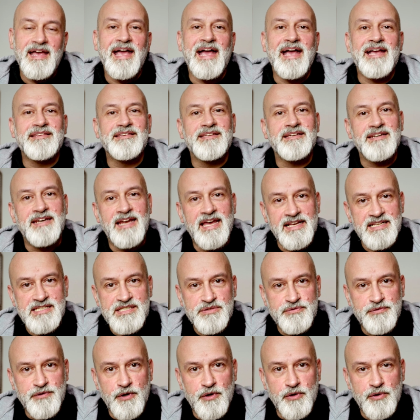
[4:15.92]
and the next
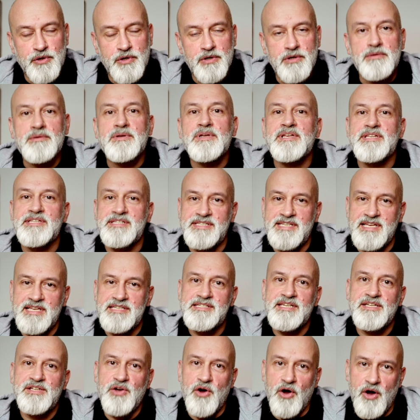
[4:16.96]
photo says
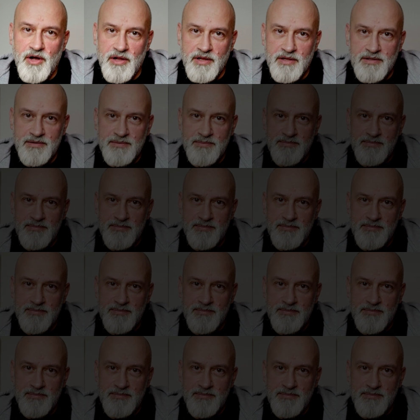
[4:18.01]
it all.